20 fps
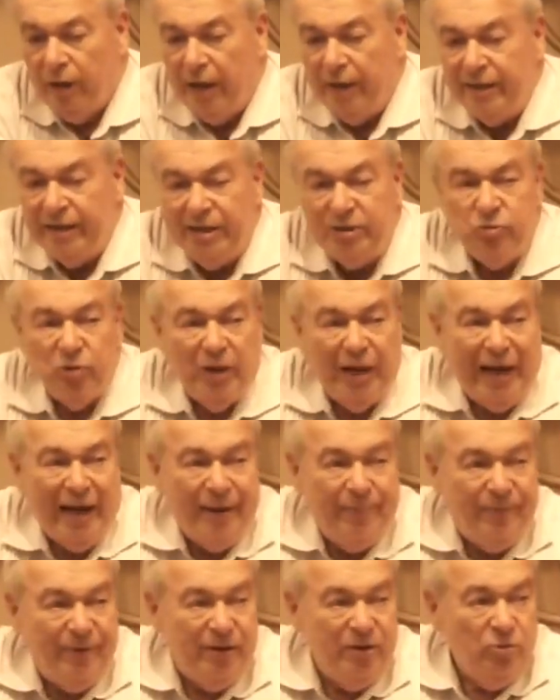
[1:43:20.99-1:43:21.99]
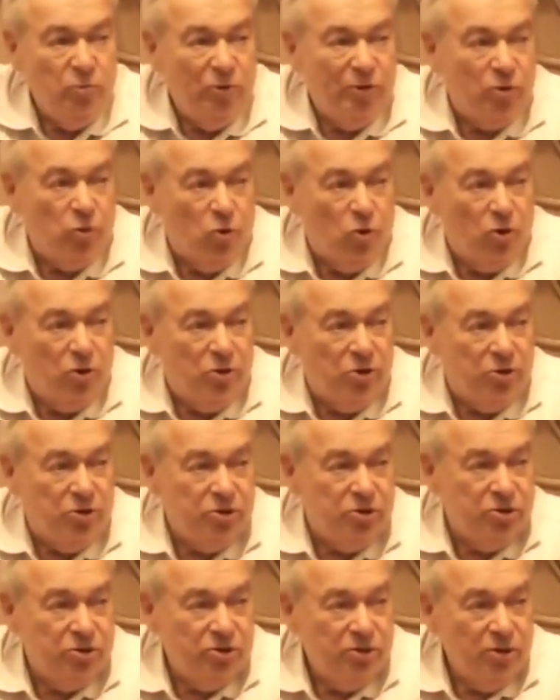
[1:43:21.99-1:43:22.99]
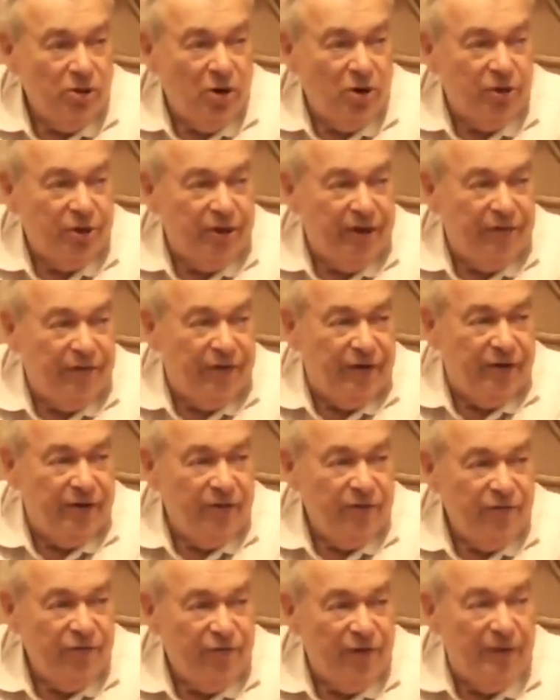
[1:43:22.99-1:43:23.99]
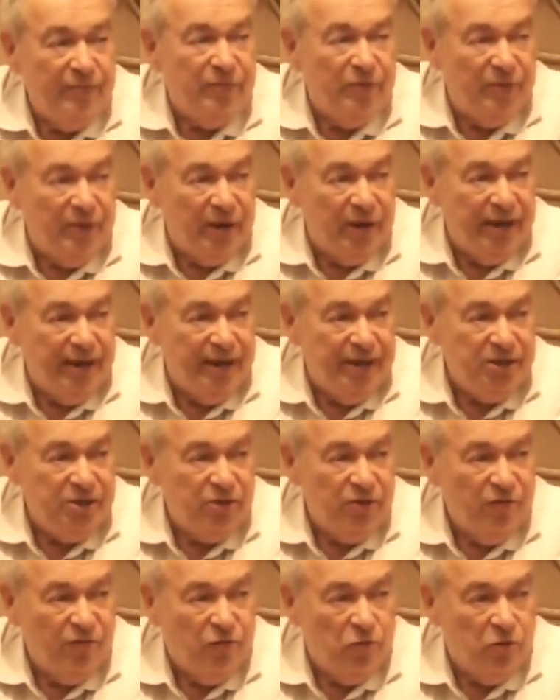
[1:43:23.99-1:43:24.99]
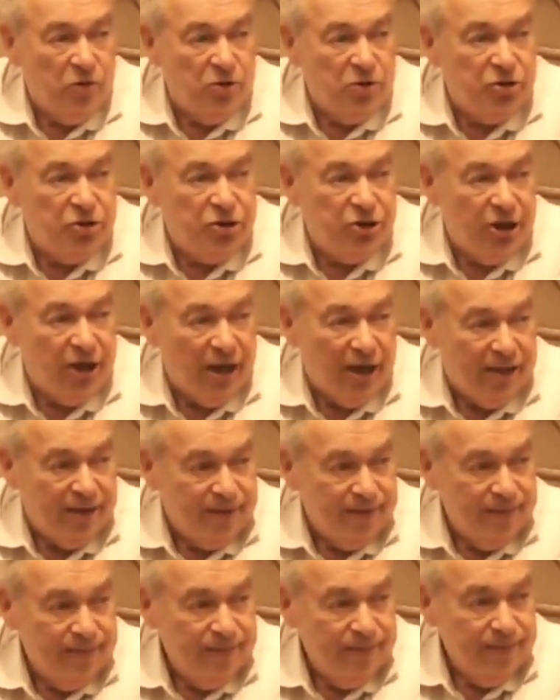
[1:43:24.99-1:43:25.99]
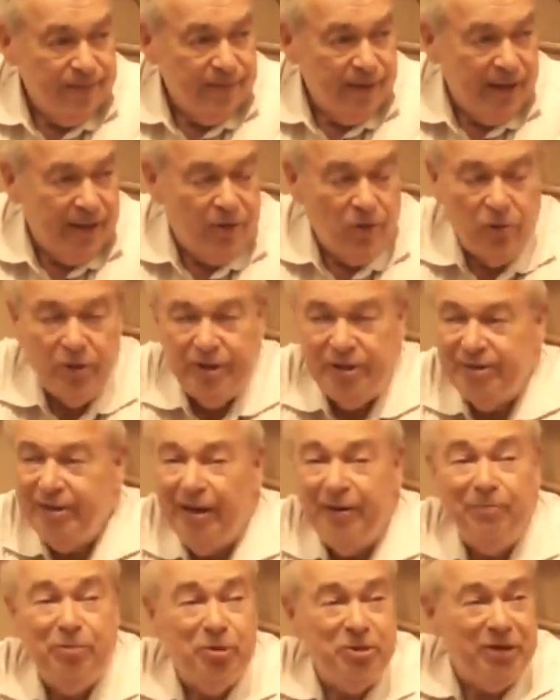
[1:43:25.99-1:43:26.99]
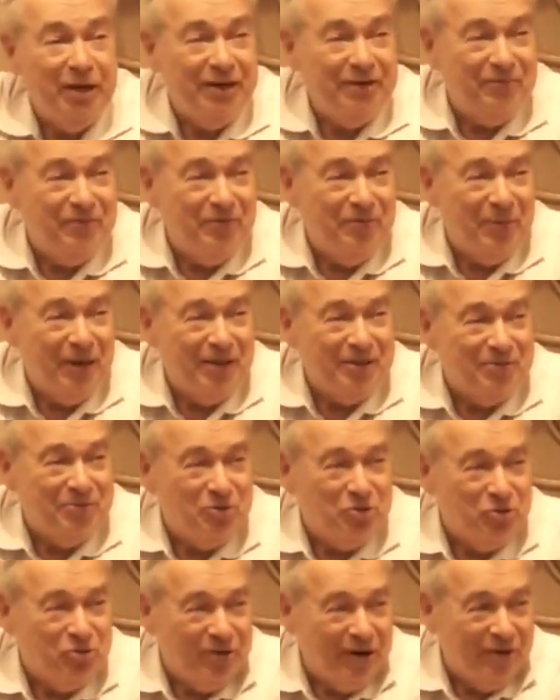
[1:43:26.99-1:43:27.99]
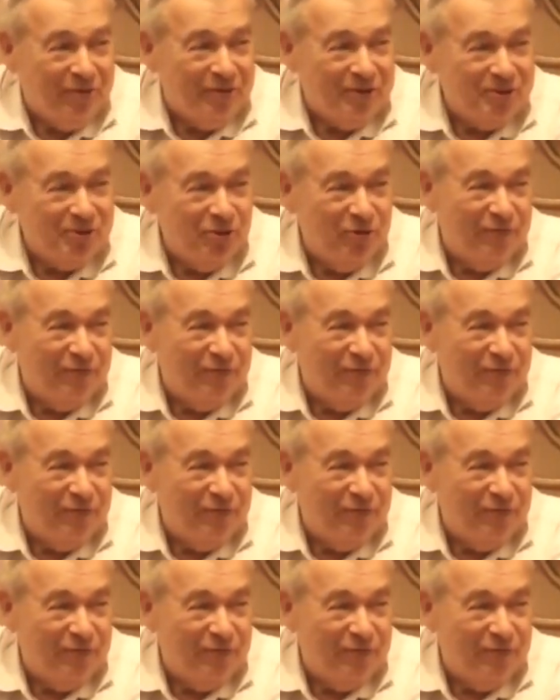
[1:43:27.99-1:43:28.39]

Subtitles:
And this will happen when orders are given from the Middle East for jihad. And only 10% of the Muslims are terrorists.